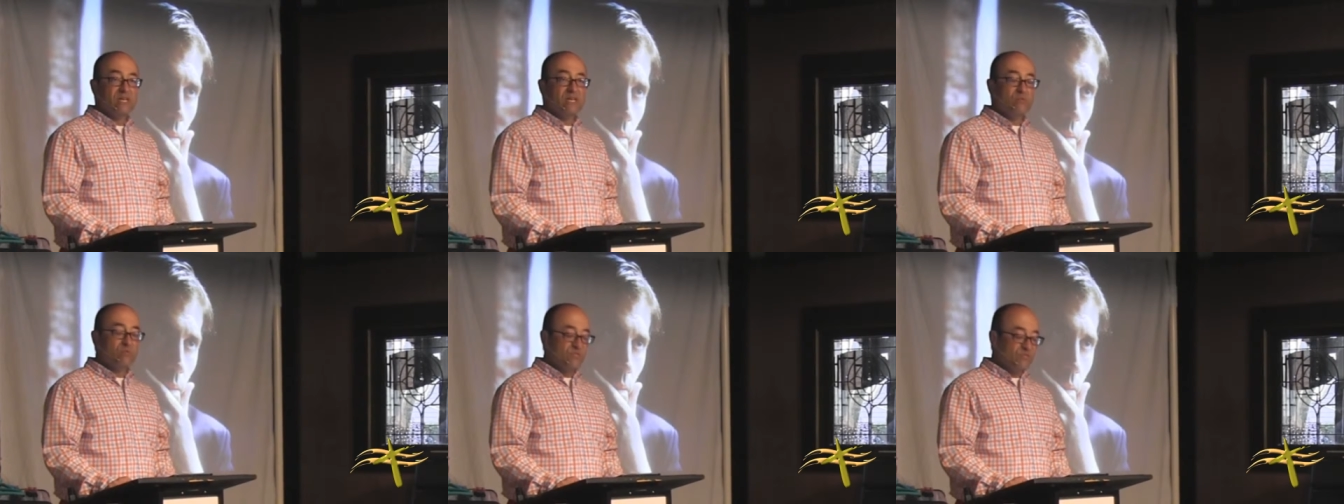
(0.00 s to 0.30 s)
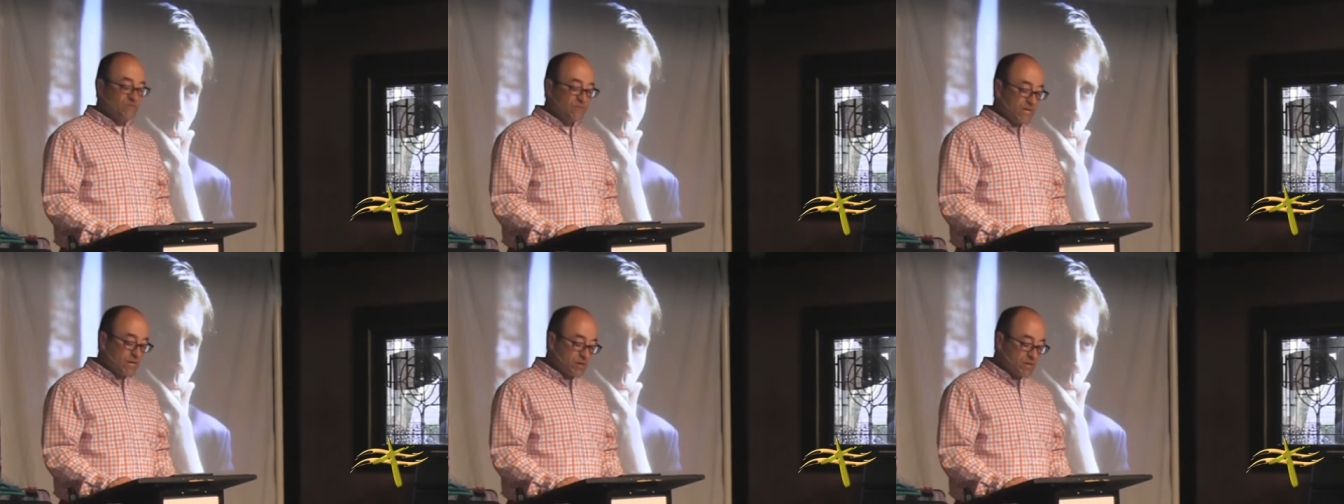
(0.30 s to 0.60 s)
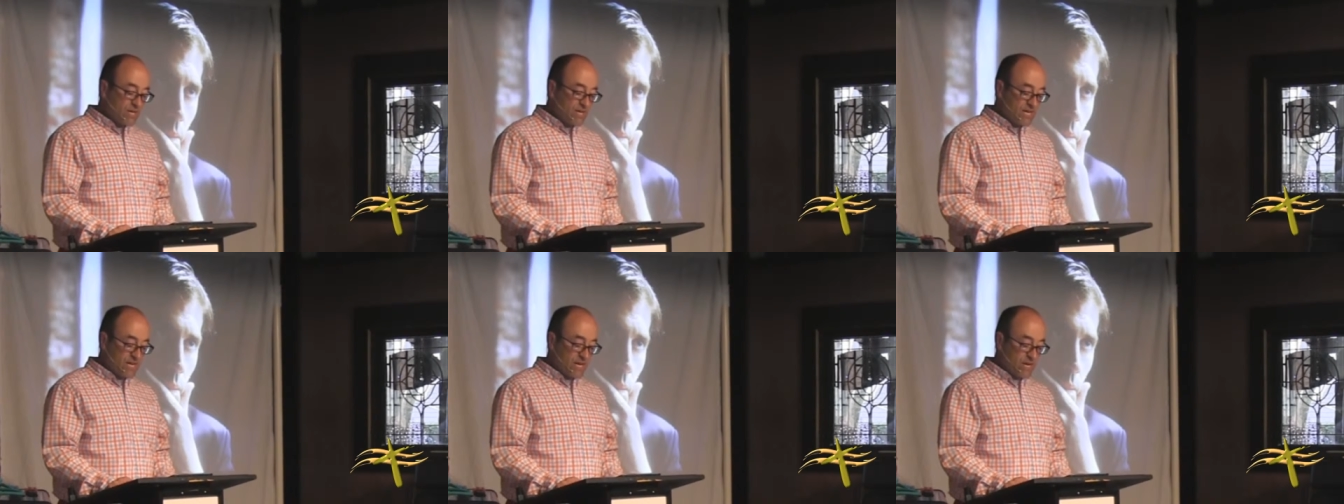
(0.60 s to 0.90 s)
He was
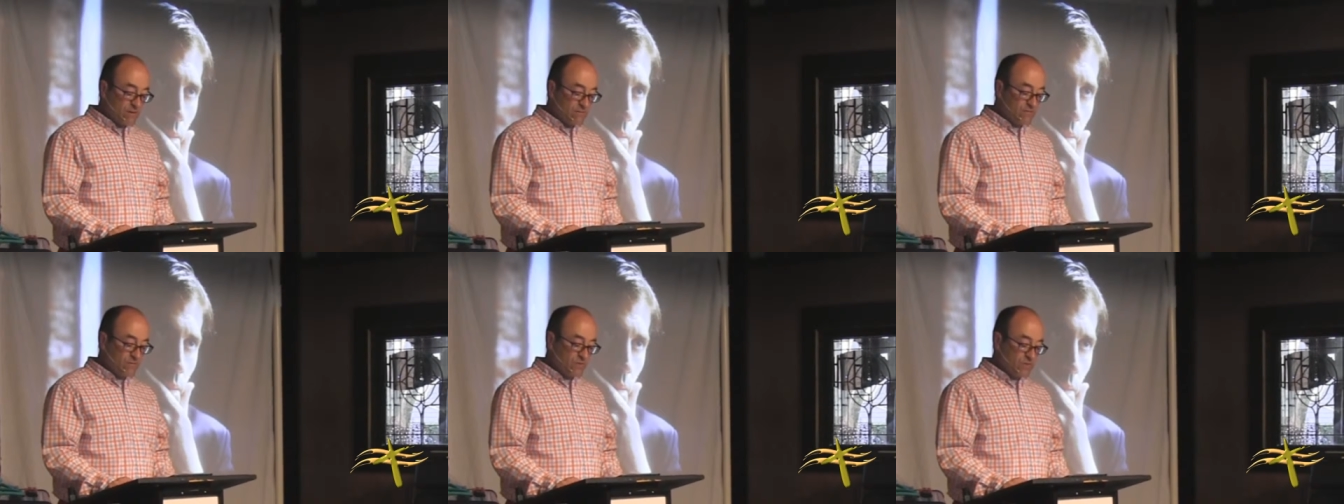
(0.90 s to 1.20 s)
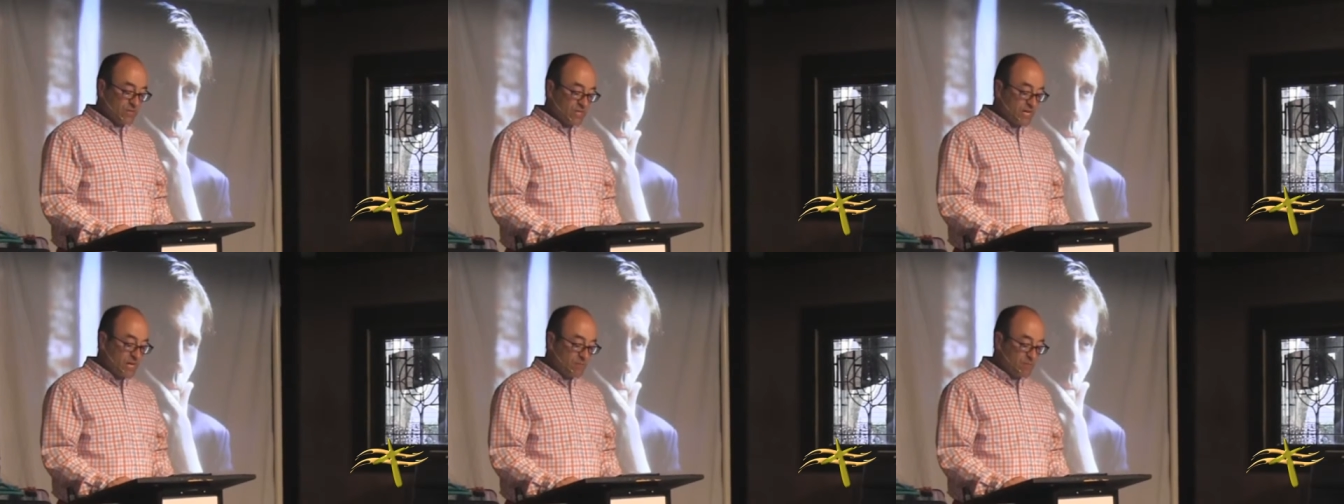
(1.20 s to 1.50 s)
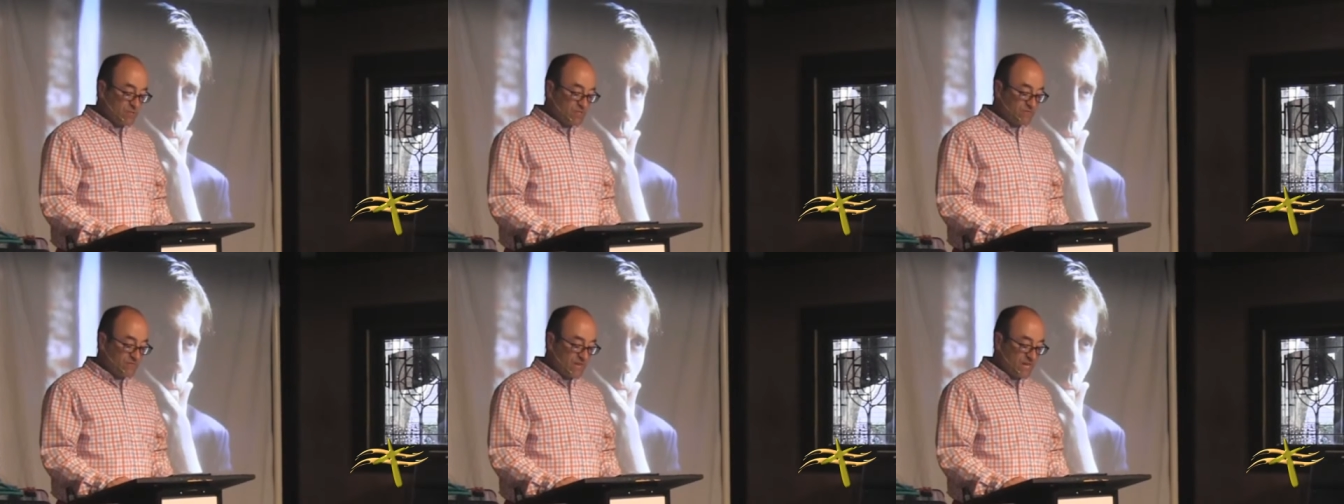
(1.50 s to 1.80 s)
very careful to
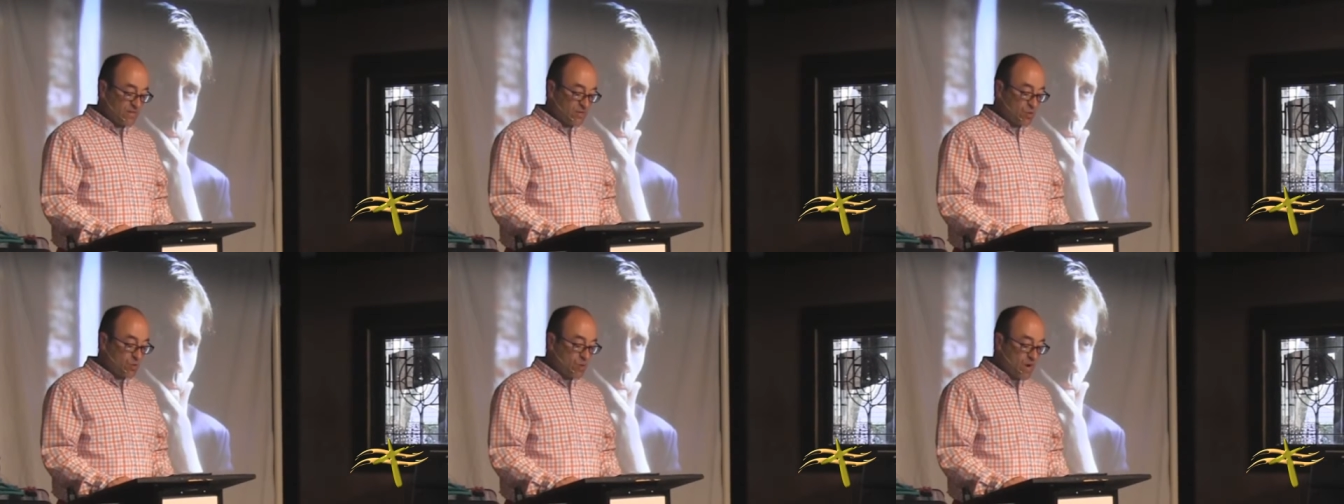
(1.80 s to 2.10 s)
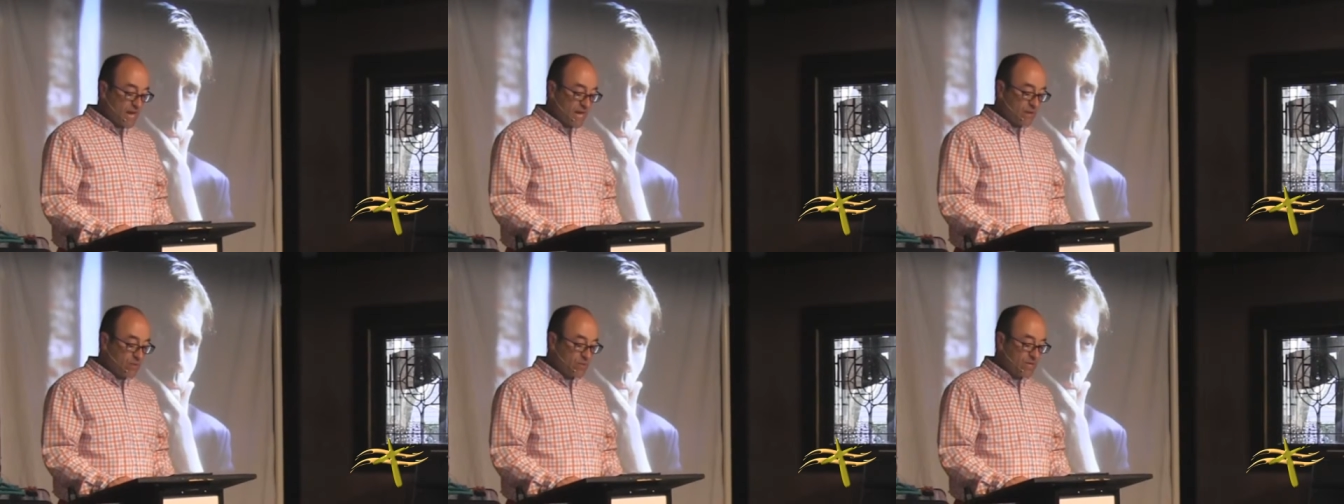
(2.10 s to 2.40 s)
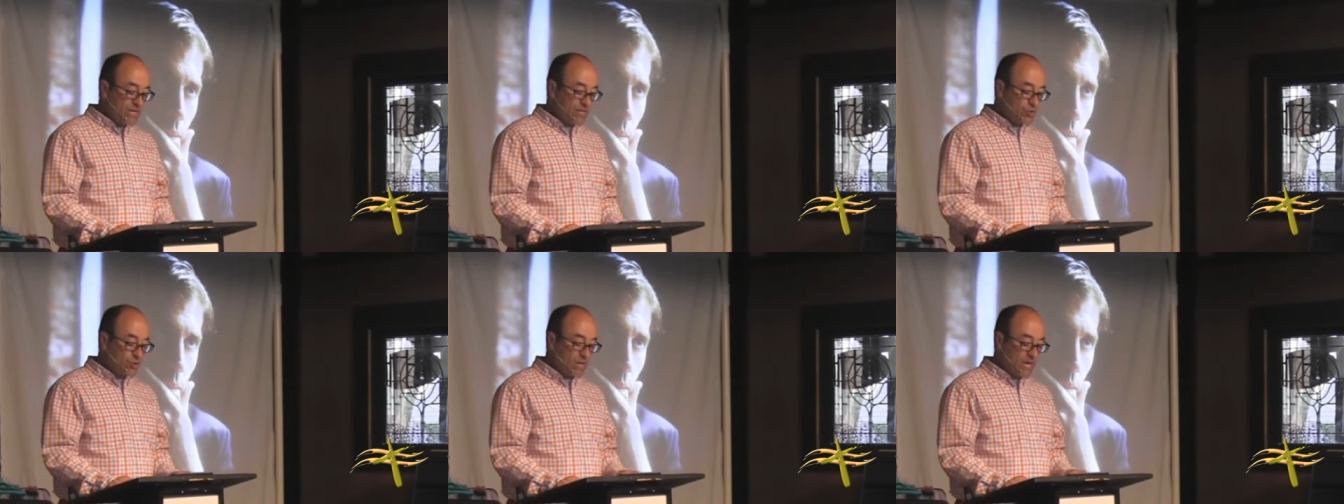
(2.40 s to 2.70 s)
keep his faith quiet
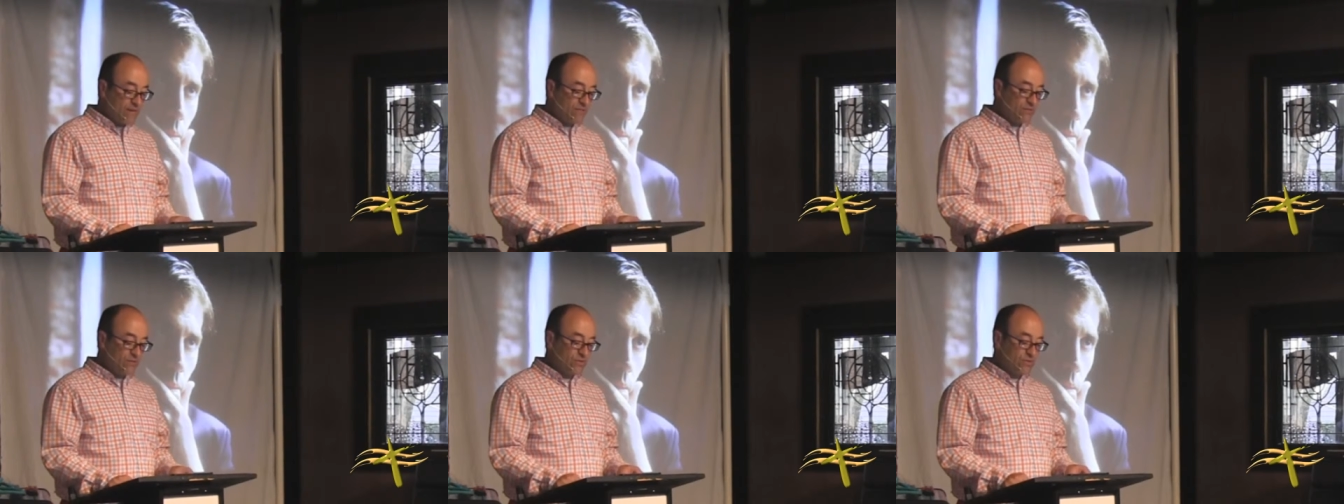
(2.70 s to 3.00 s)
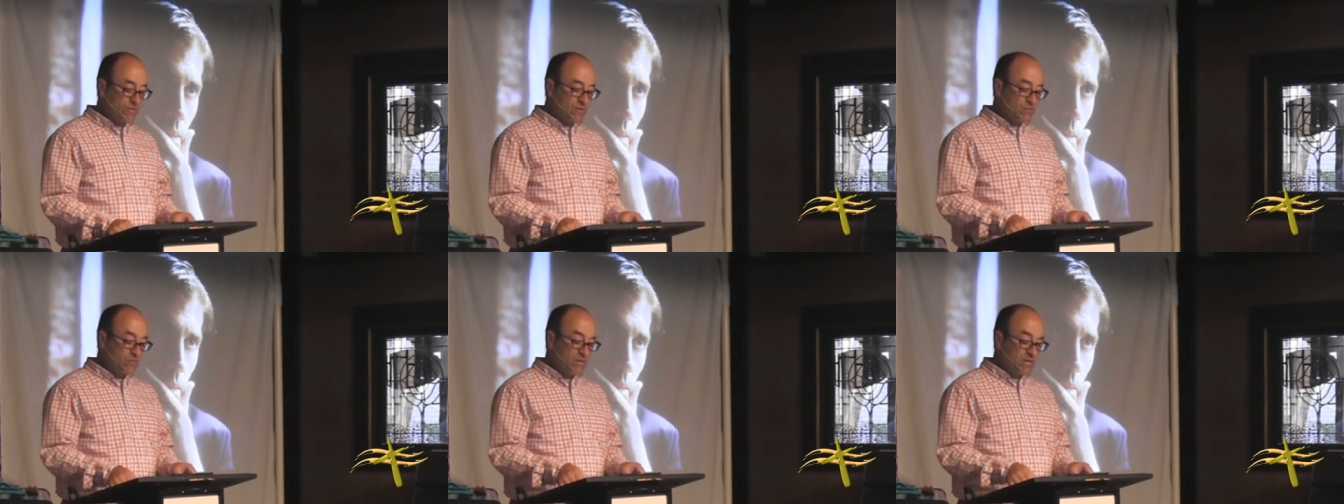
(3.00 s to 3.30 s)
when he traveled in